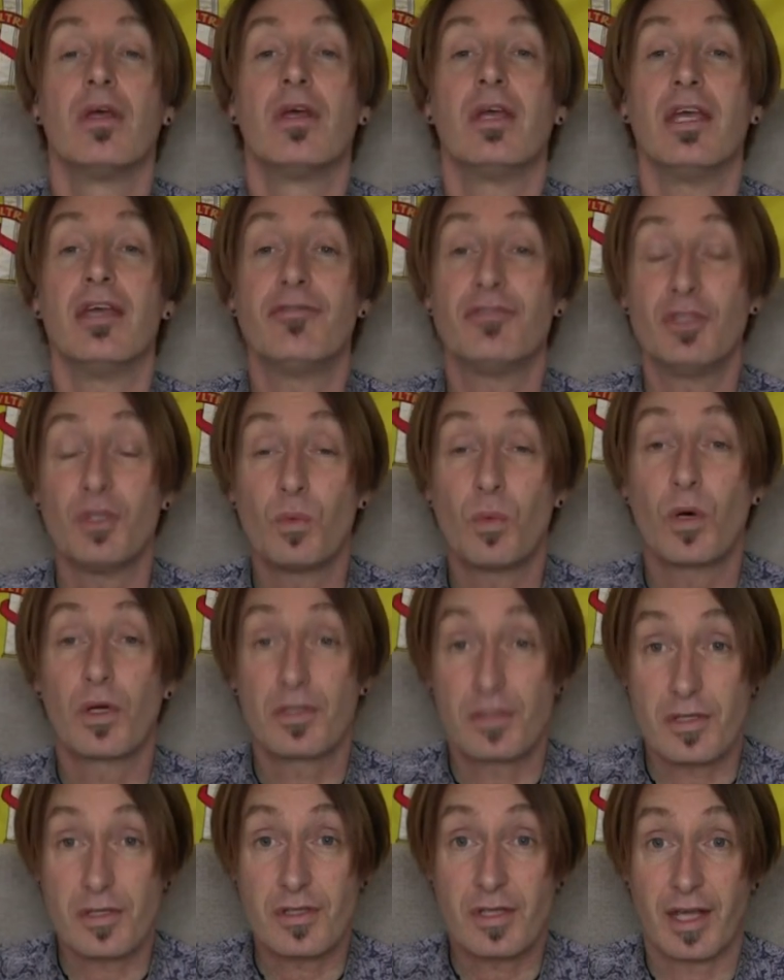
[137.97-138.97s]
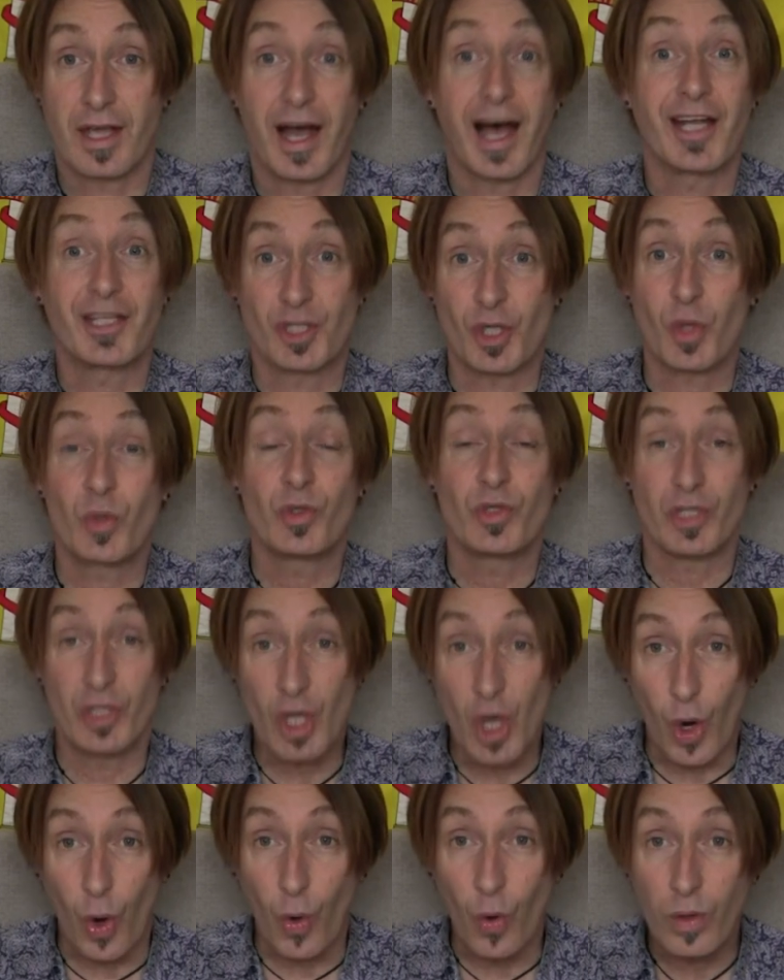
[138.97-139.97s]
If you want to say, I don't
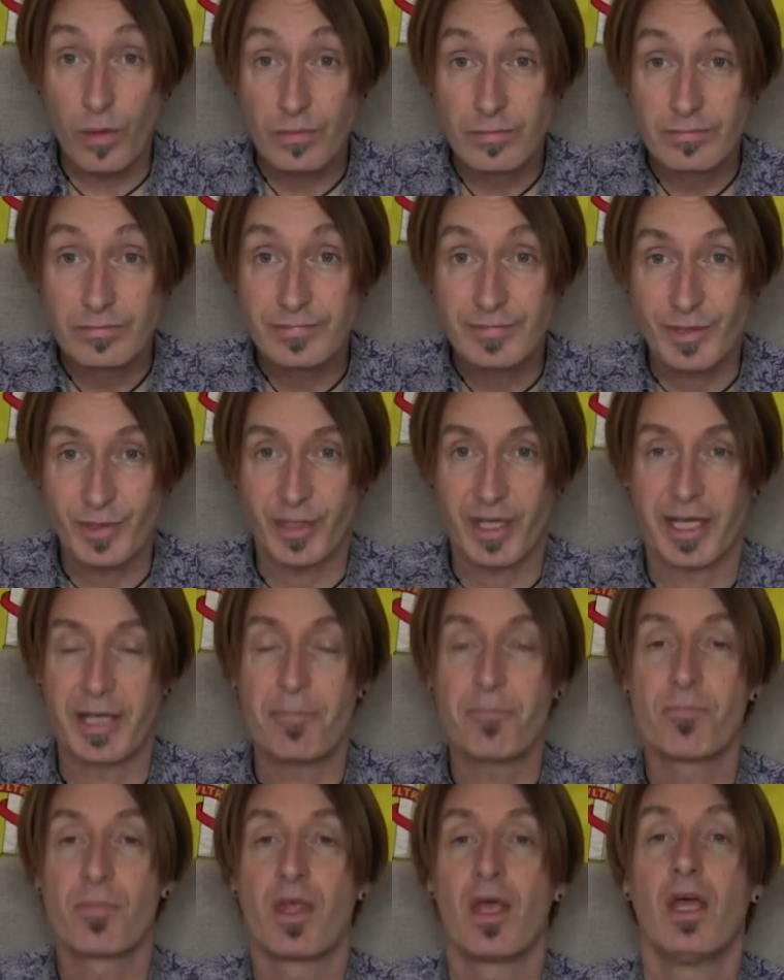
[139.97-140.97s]
know, okay?